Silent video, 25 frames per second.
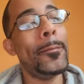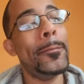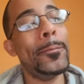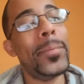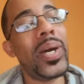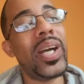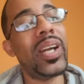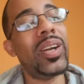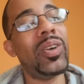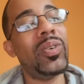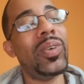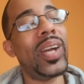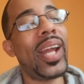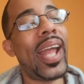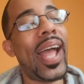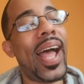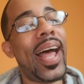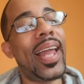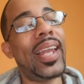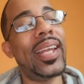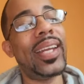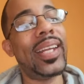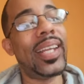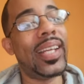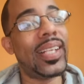But the
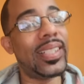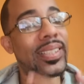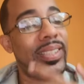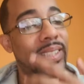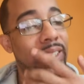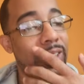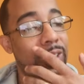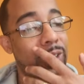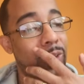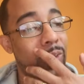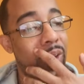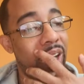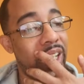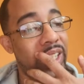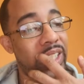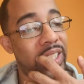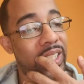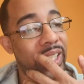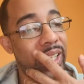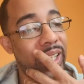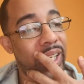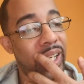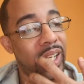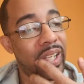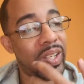reality of the
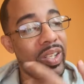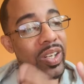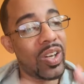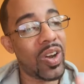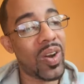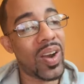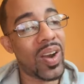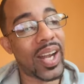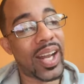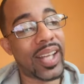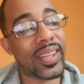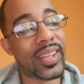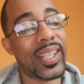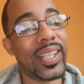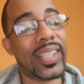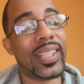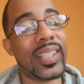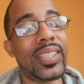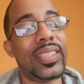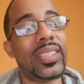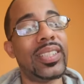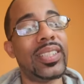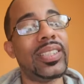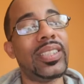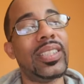situation, you know, and I think
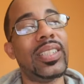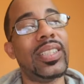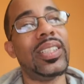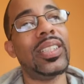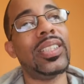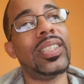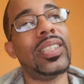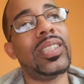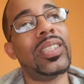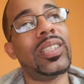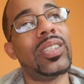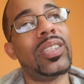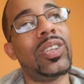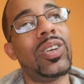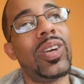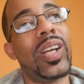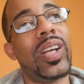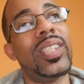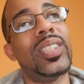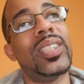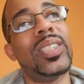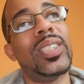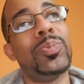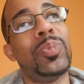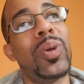this is the, the, the
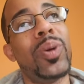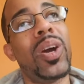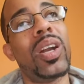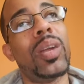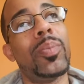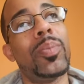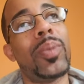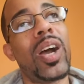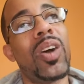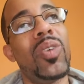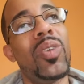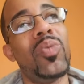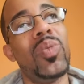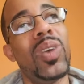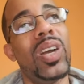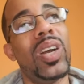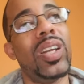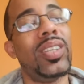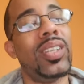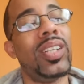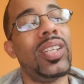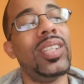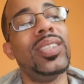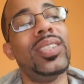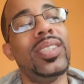craziest part about
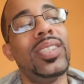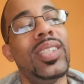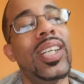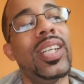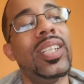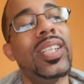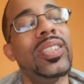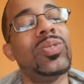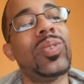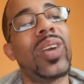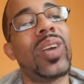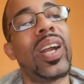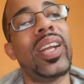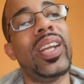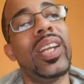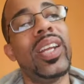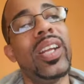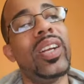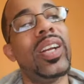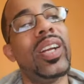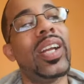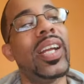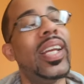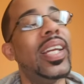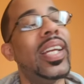what this does right
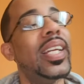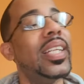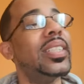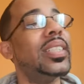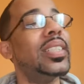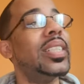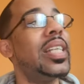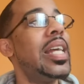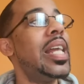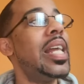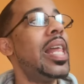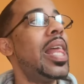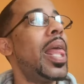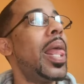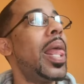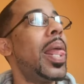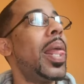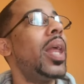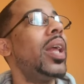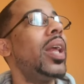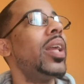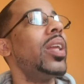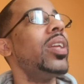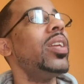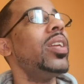here is,
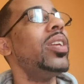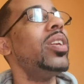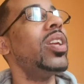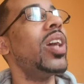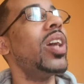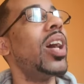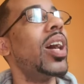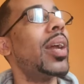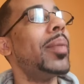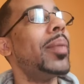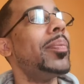you know